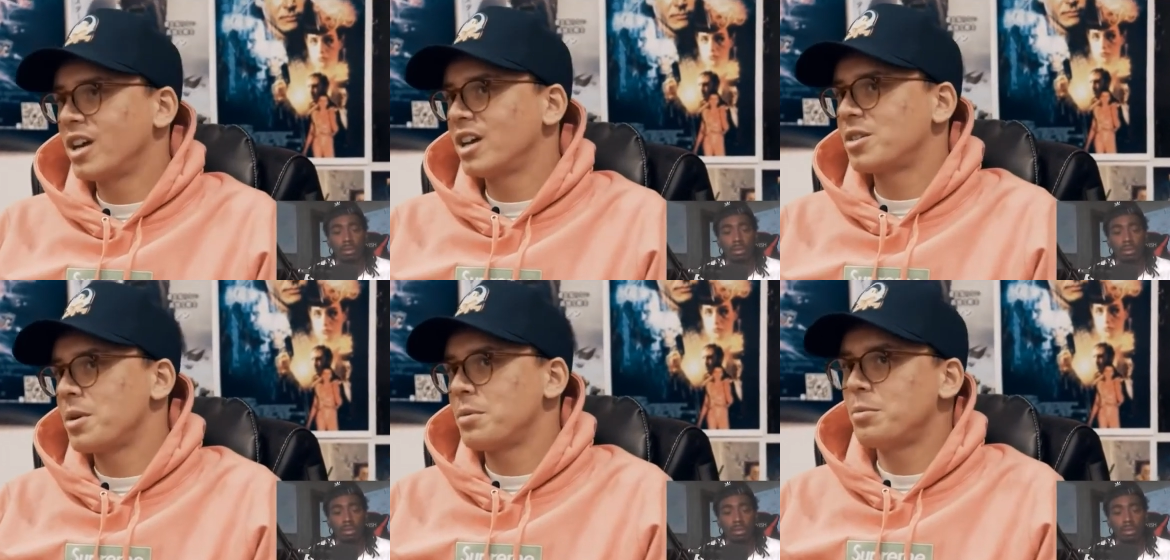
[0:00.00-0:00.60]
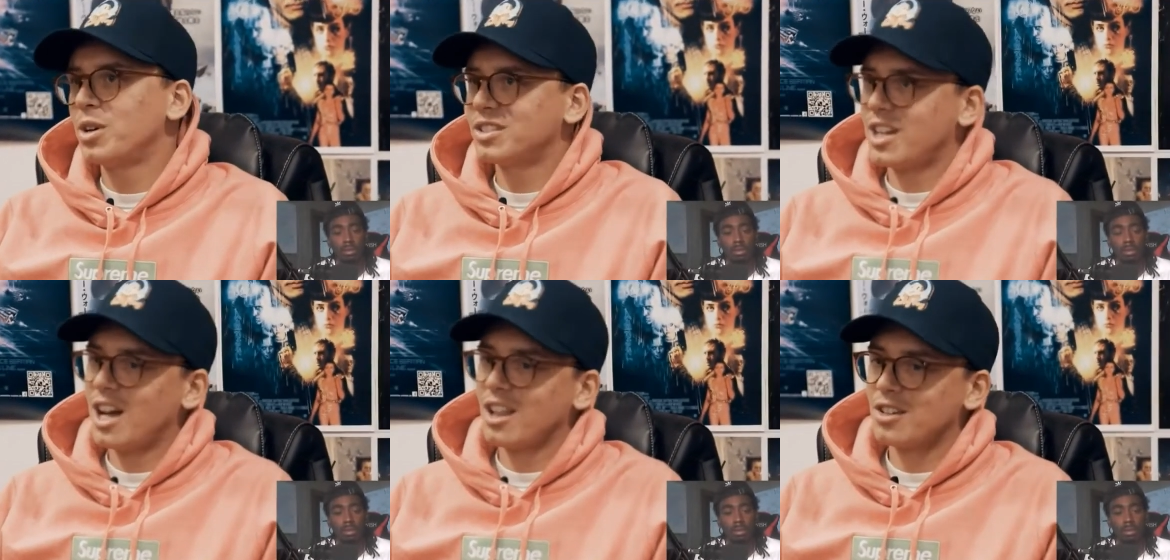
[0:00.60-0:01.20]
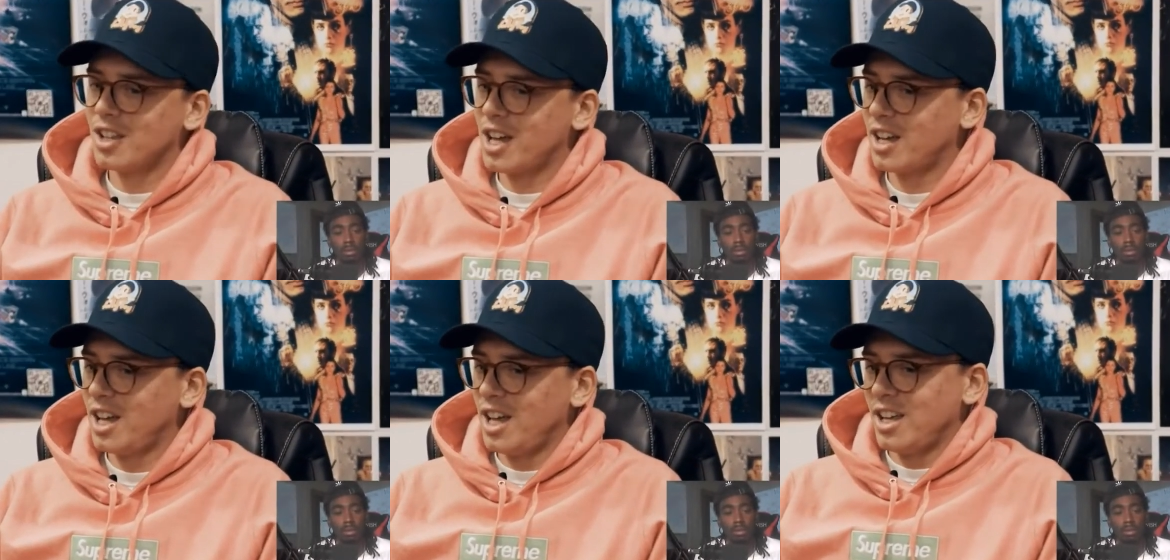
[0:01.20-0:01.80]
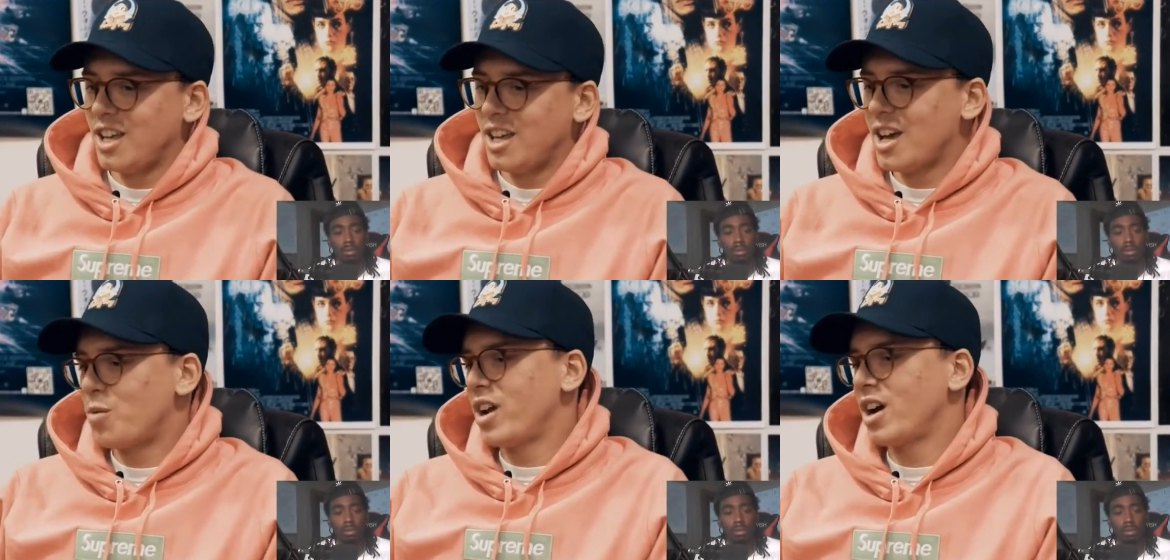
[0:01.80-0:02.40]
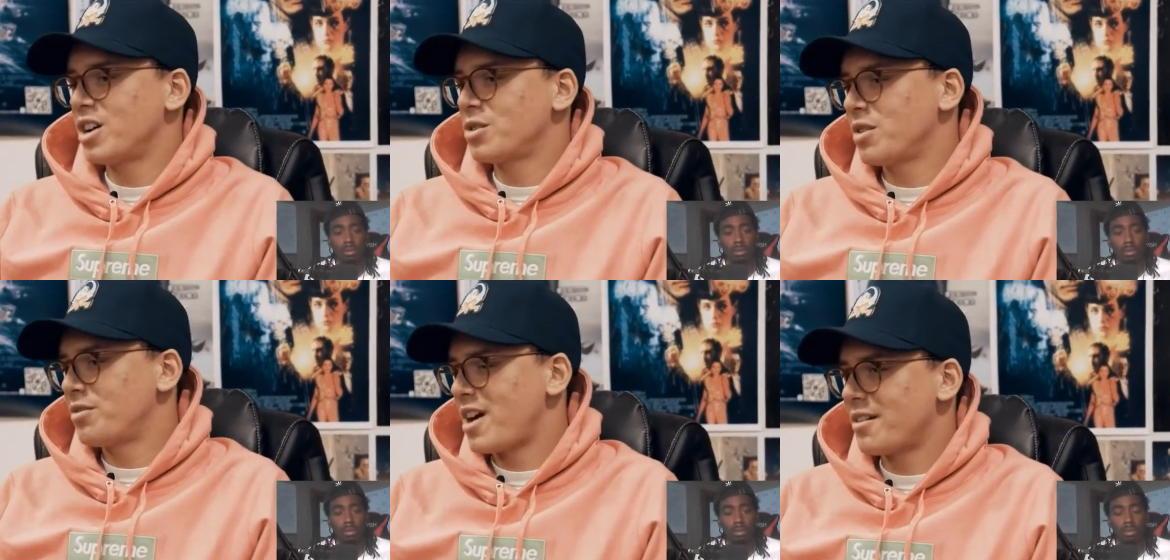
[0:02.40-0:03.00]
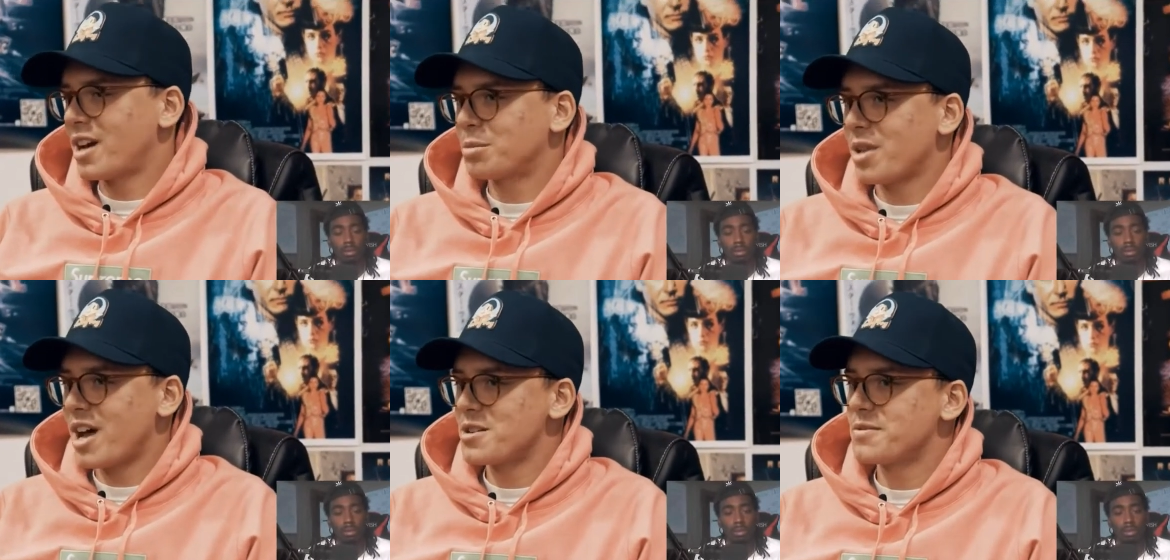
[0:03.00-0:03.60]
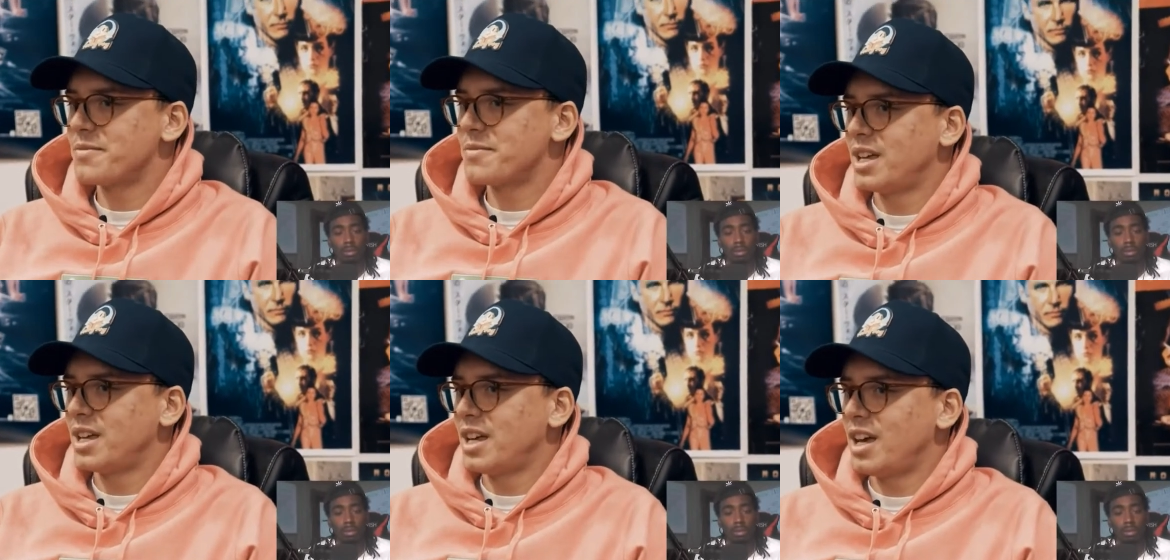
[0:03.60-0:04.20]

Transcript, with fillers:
Speaker 1: radio hit, it's gonna make me millions of dollars. Like, yeah, one eight hundred went five times platinum,